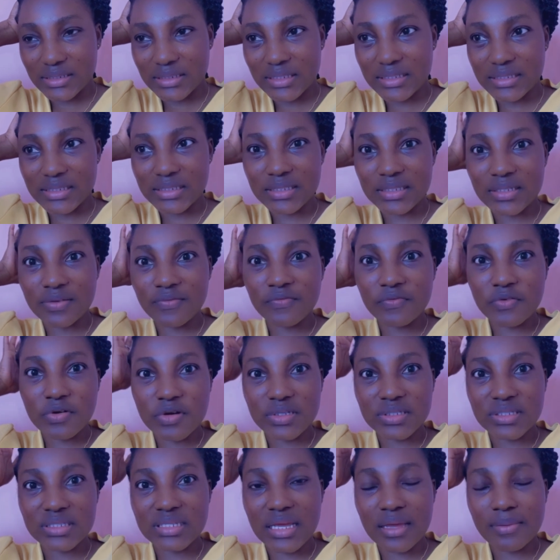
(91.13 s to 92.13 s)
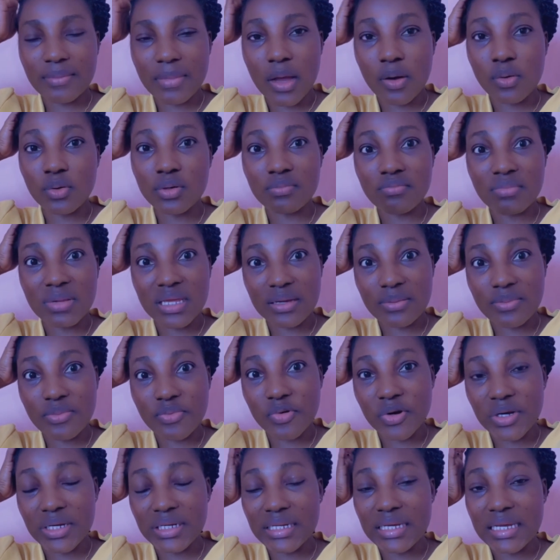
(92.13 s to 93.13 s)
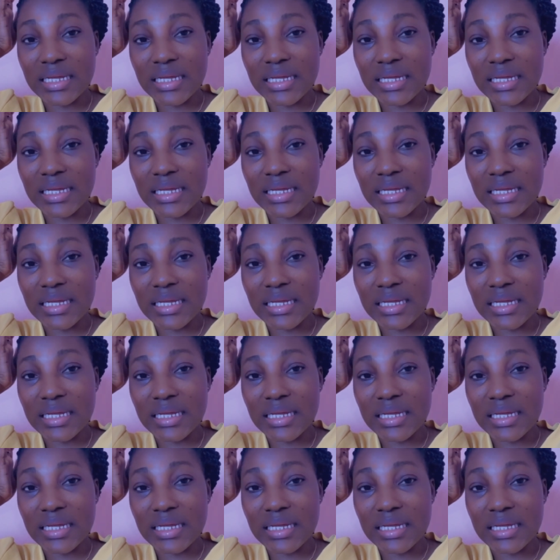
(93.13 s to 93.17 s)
this is the first time I would make braid